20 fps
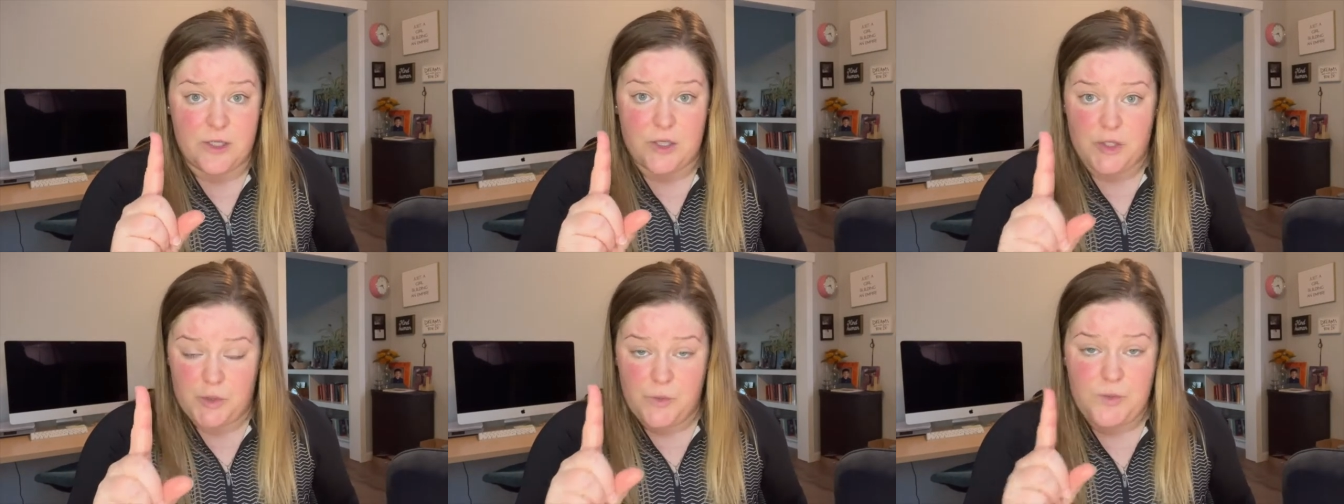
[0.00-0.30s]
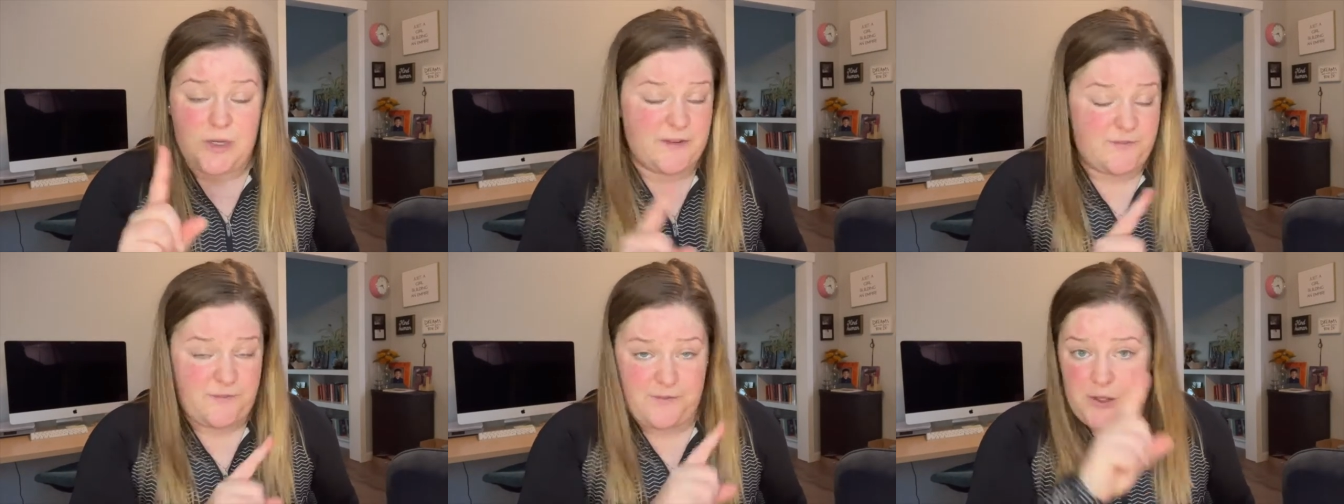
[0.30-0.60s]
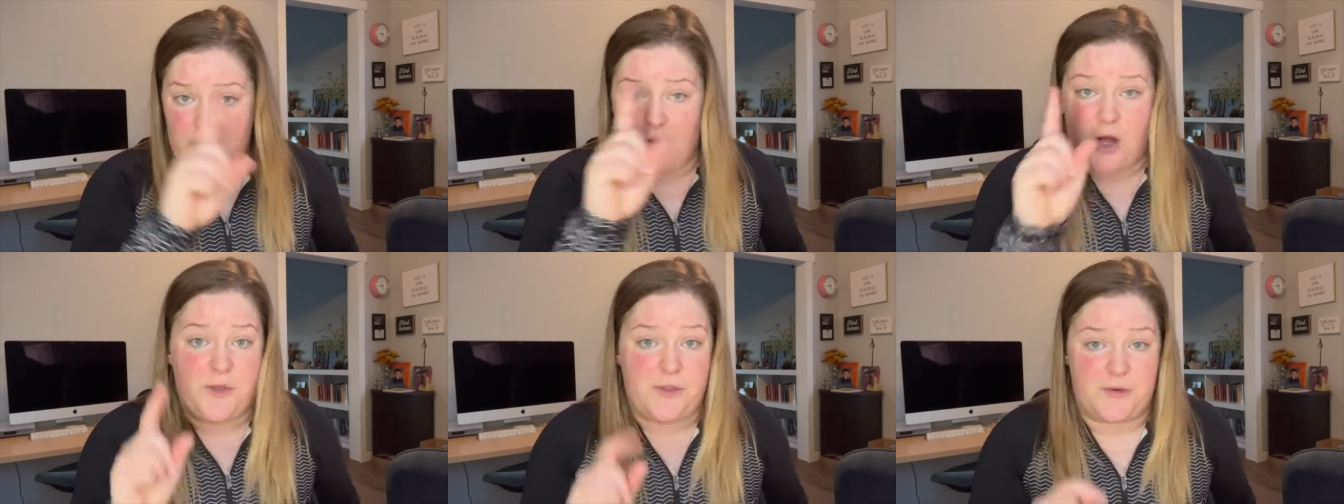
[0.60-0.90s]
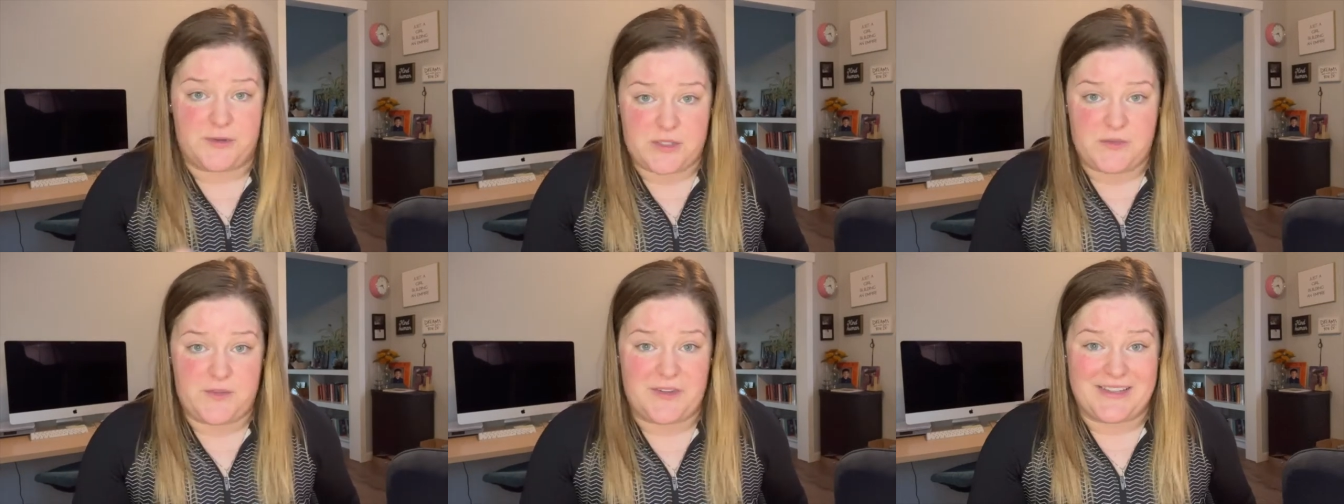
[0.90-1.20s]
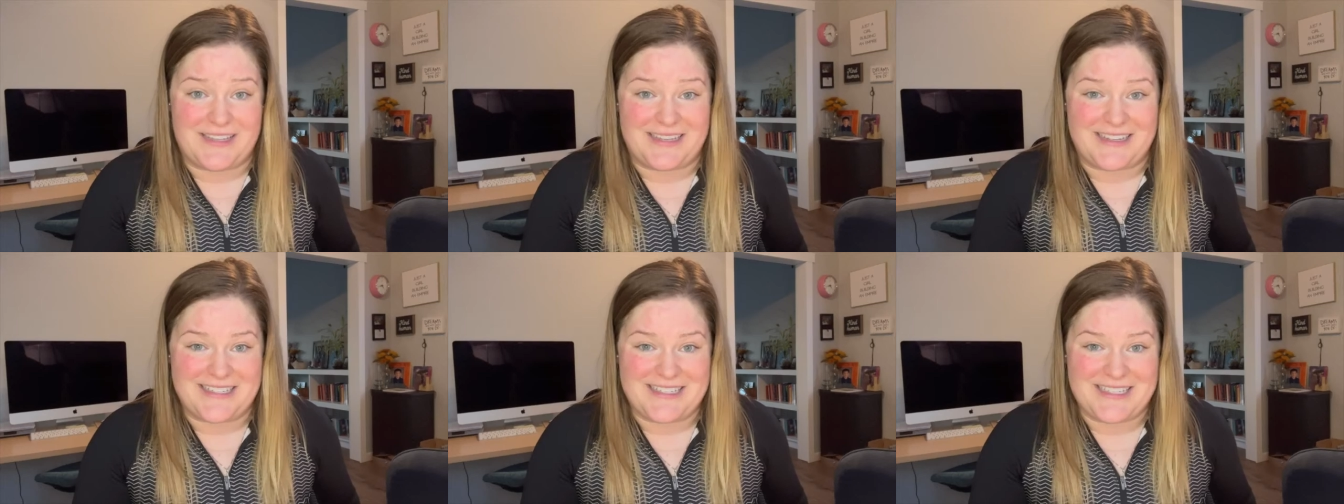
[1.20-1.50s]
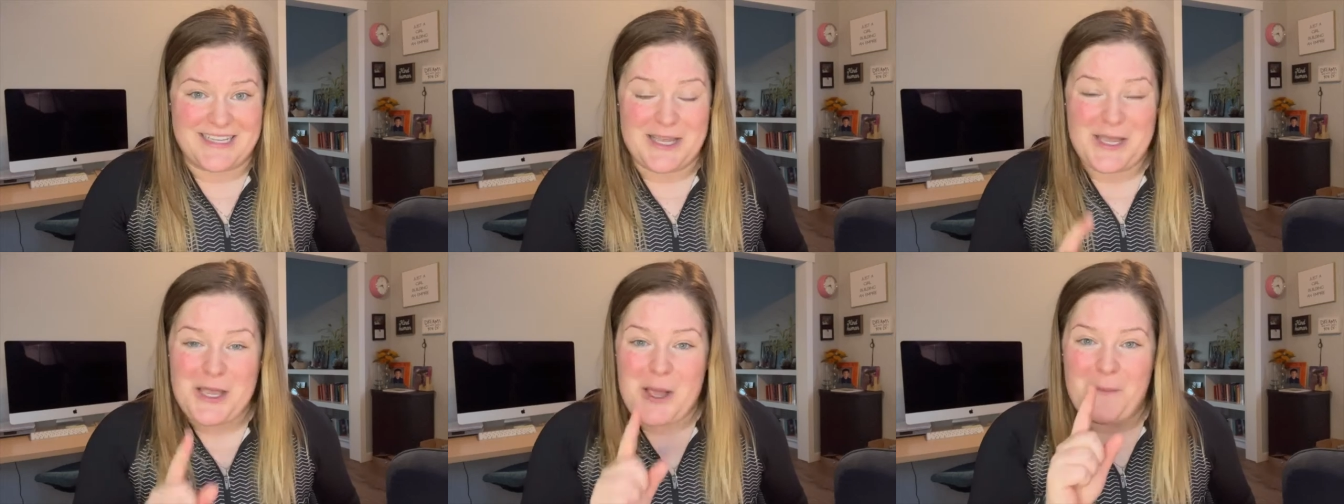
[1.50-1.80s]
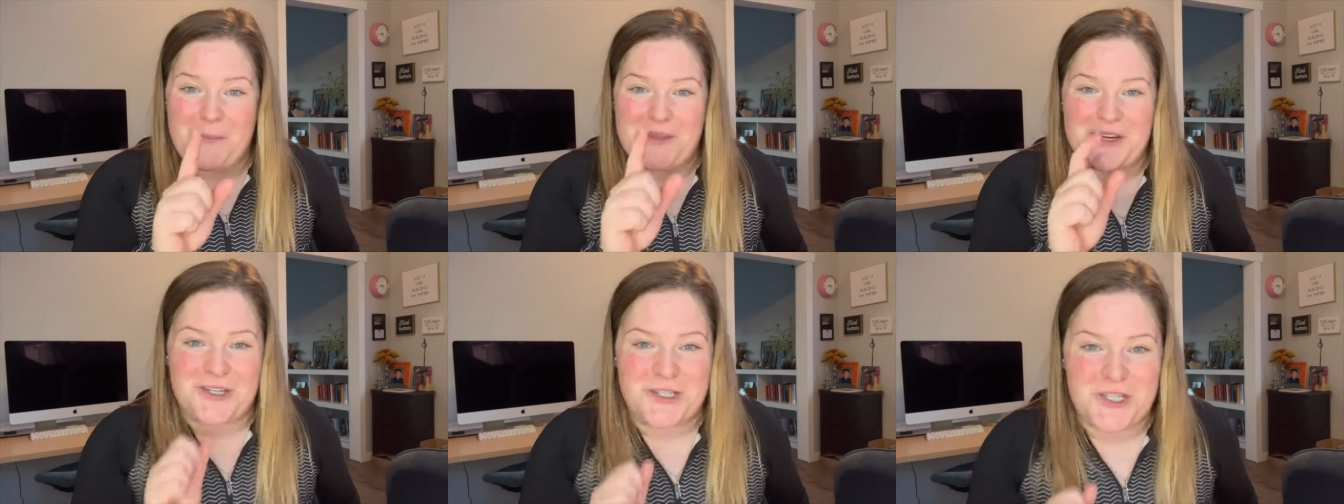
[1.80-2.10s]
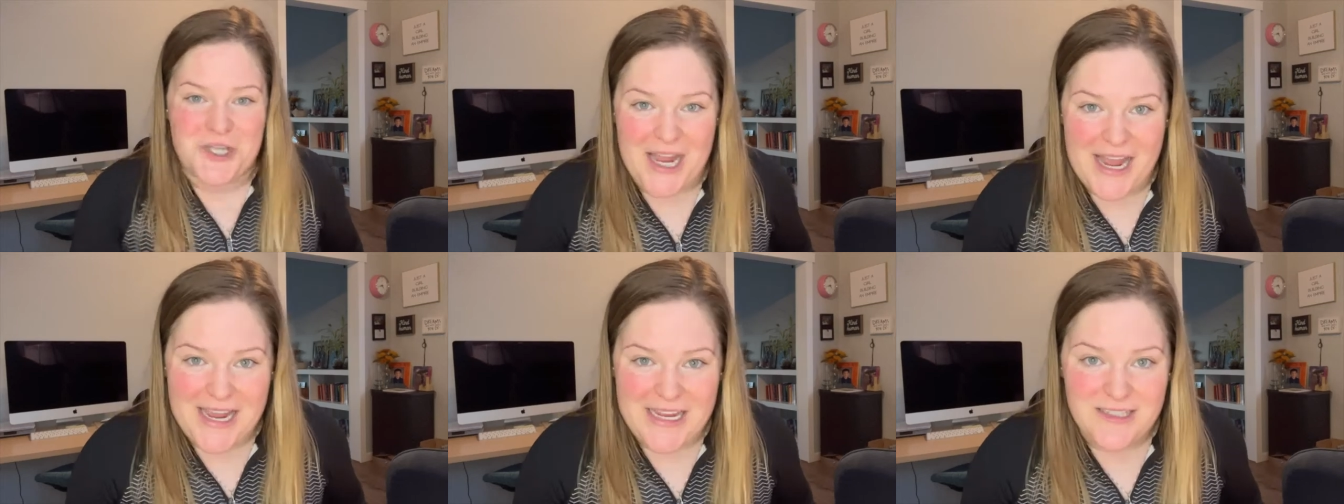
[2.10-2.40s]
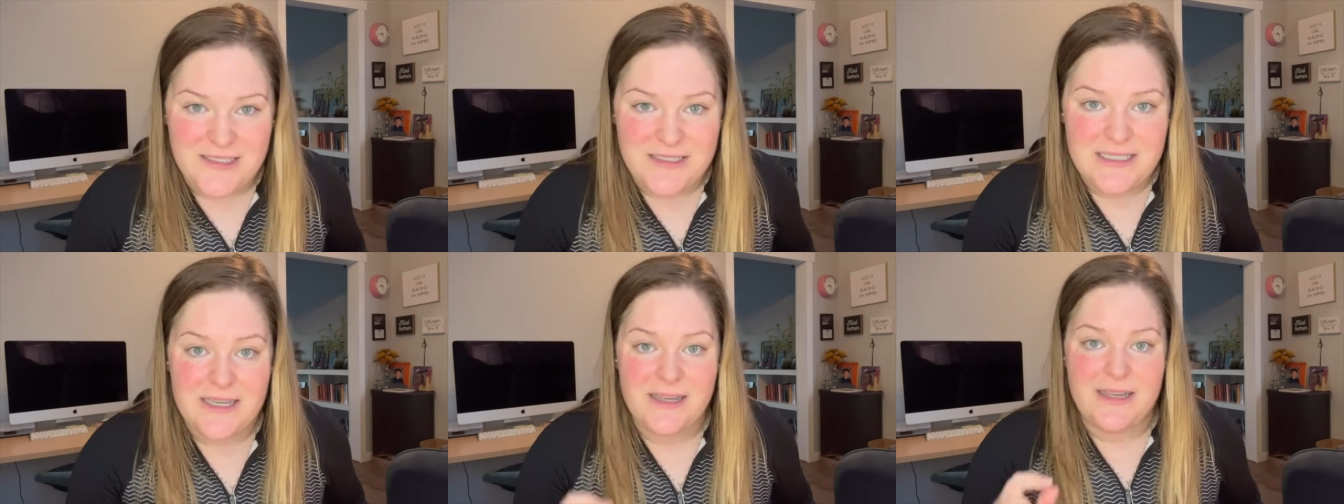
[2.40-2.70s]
You can feel all those feelings, but your child